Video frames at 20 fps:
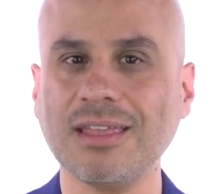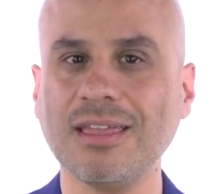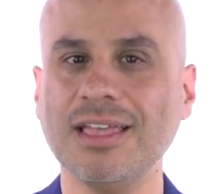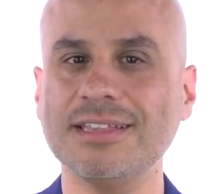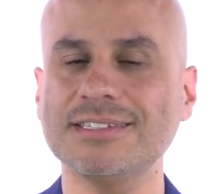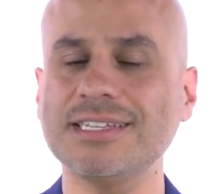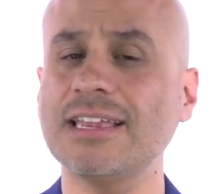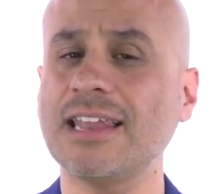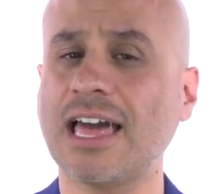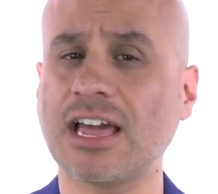
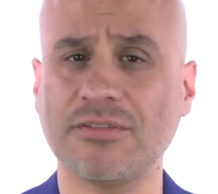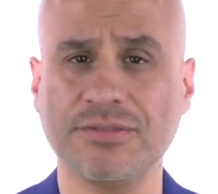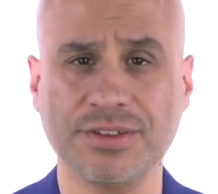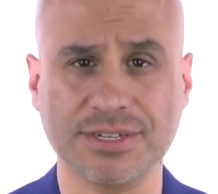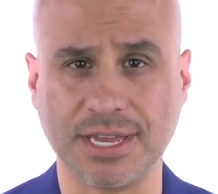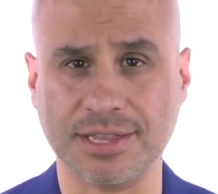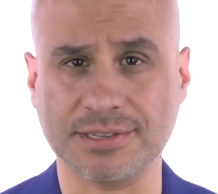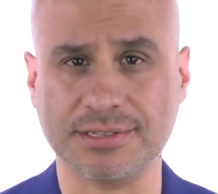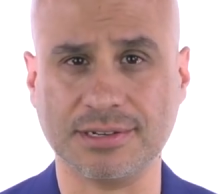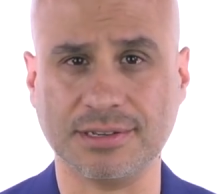is a lack of
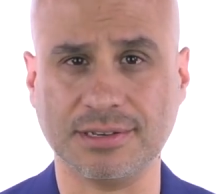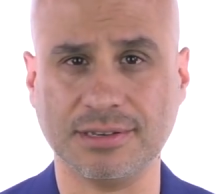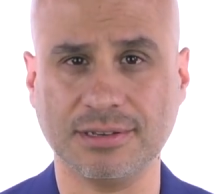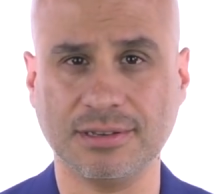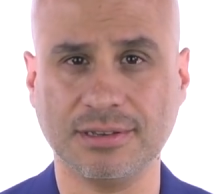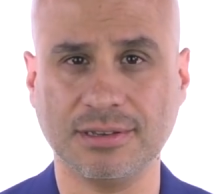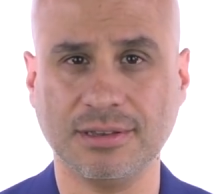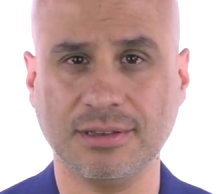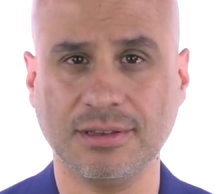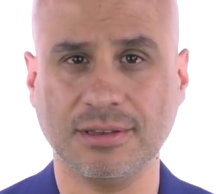intensity.
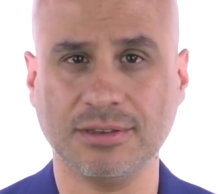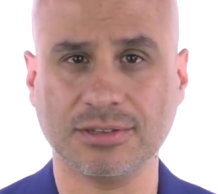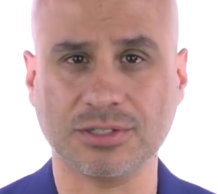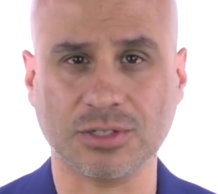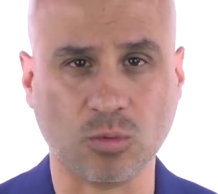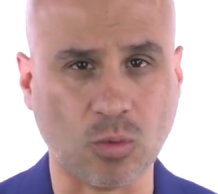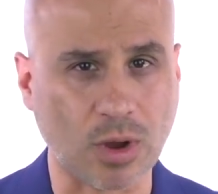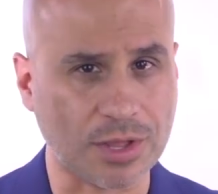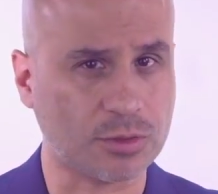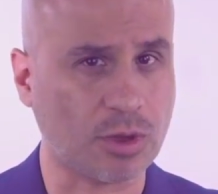
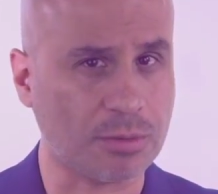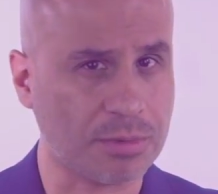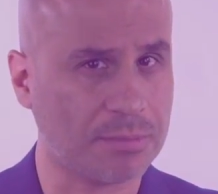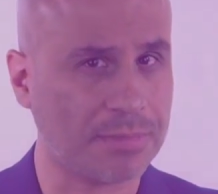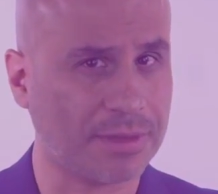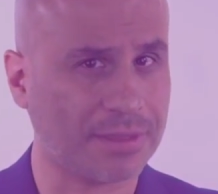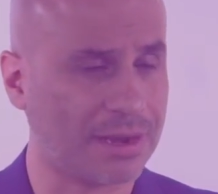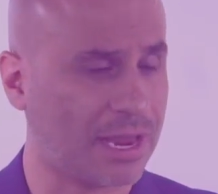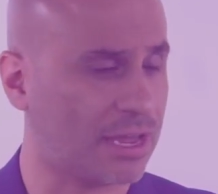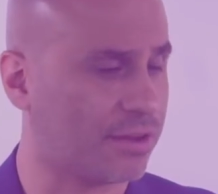So what do I mean
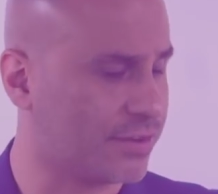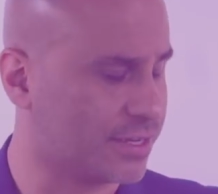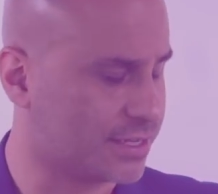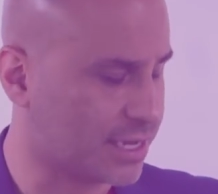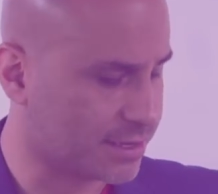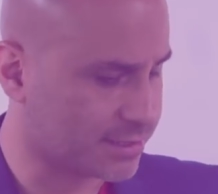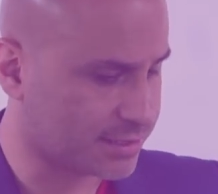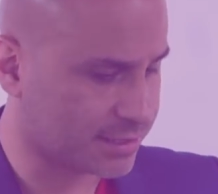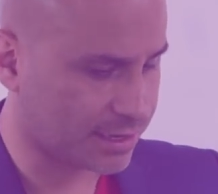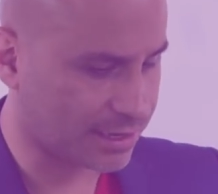by the lack of
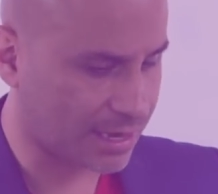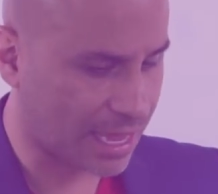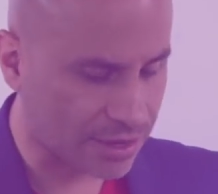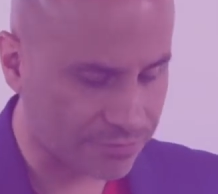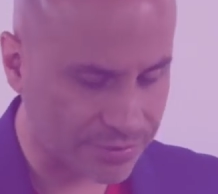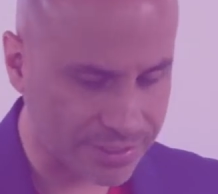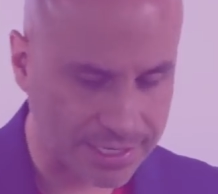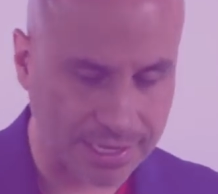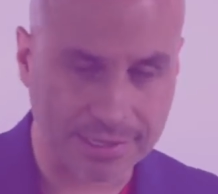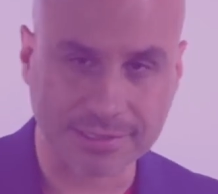intensity? Lack
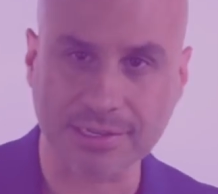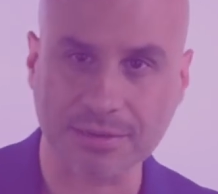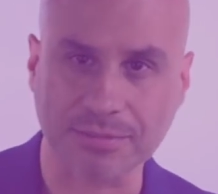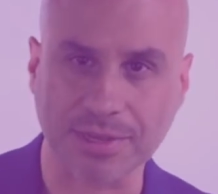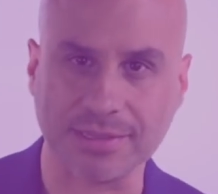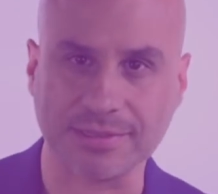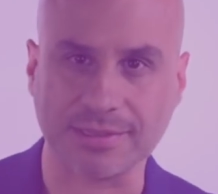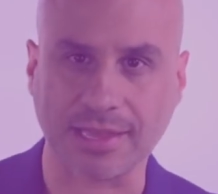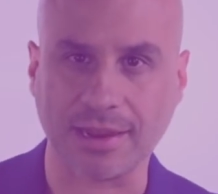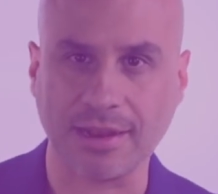of intensity
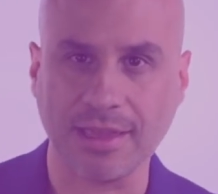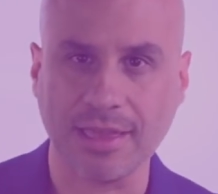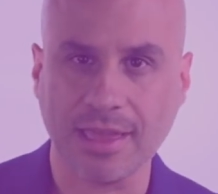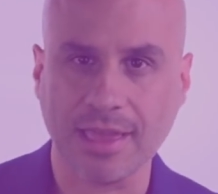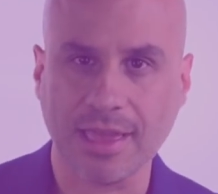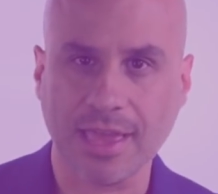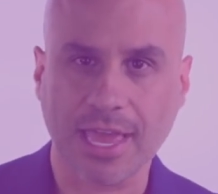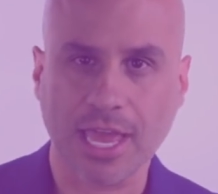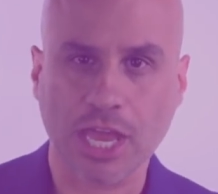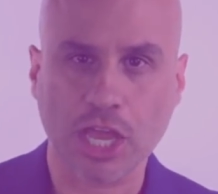means that
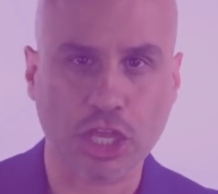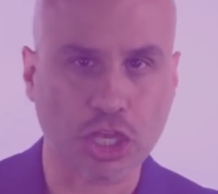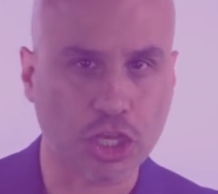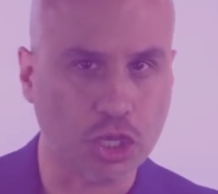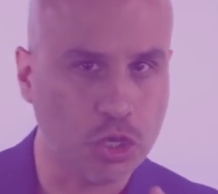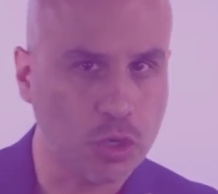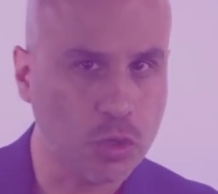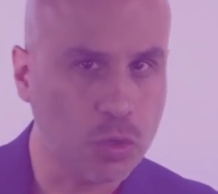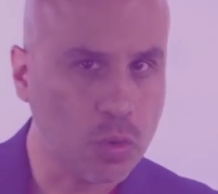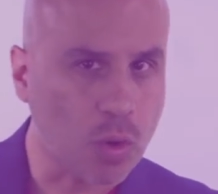
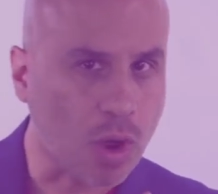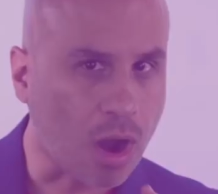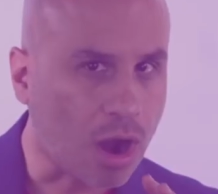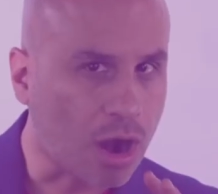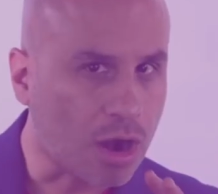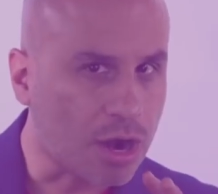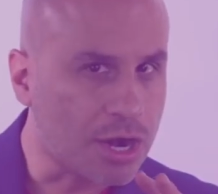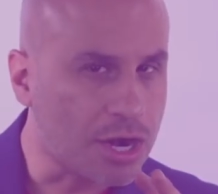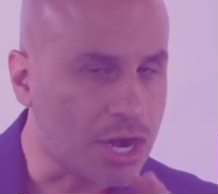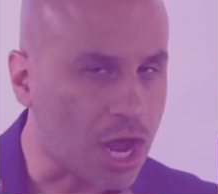you
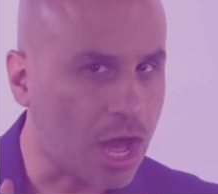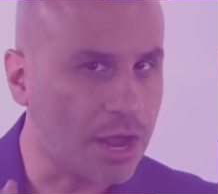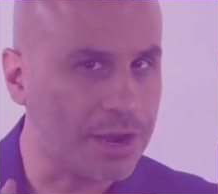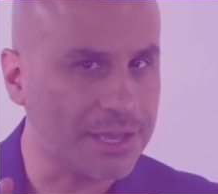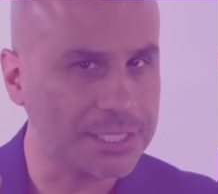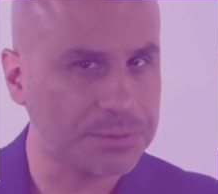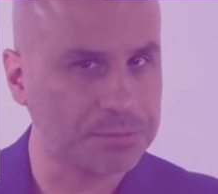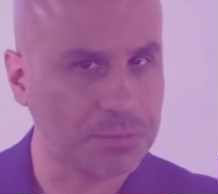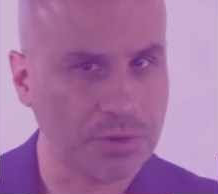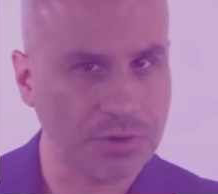are not
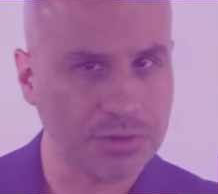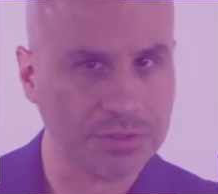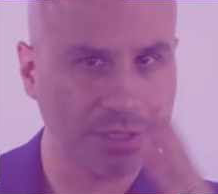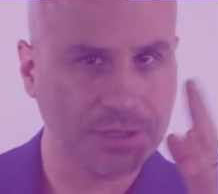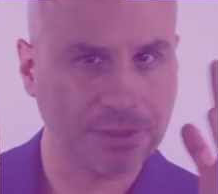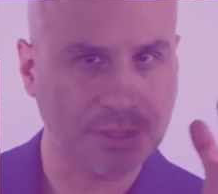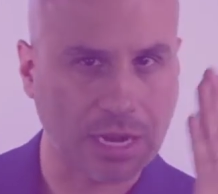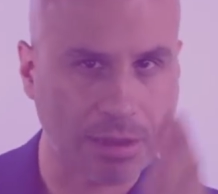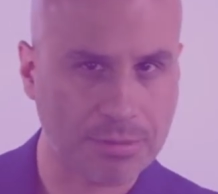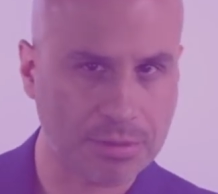
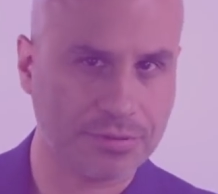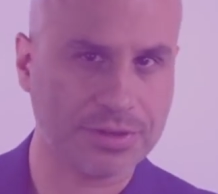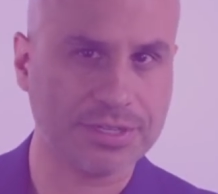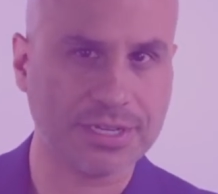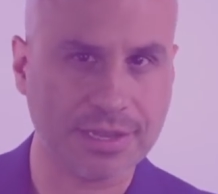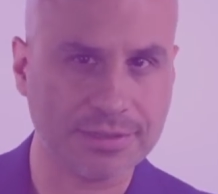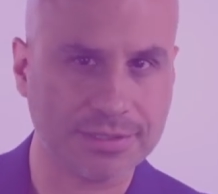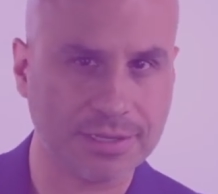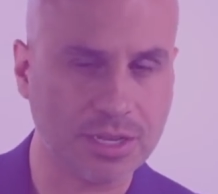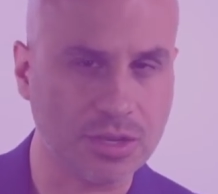experiencing the level of
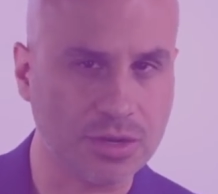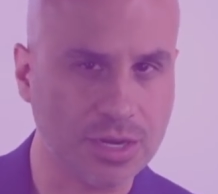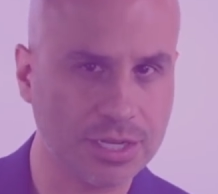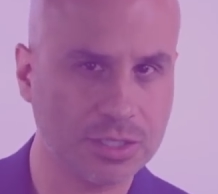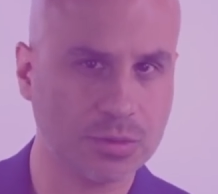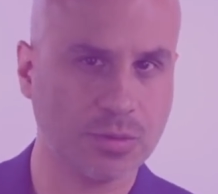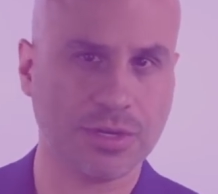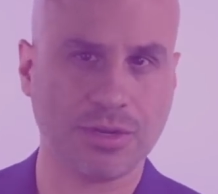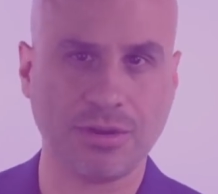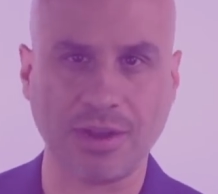intensity you
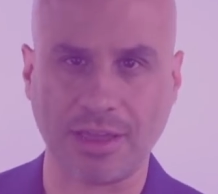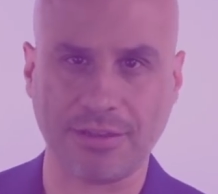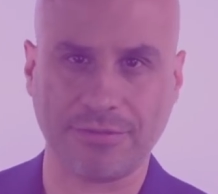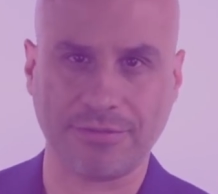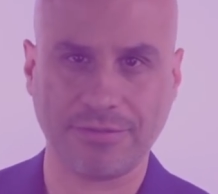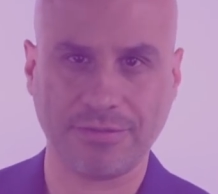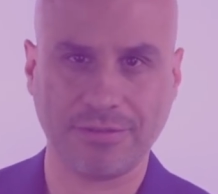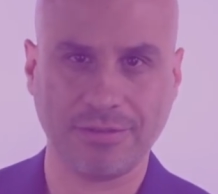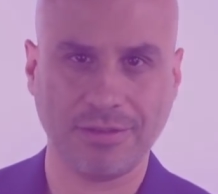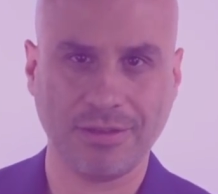need to in your
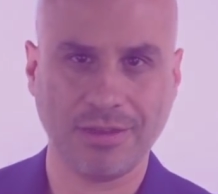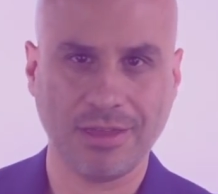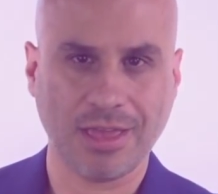life.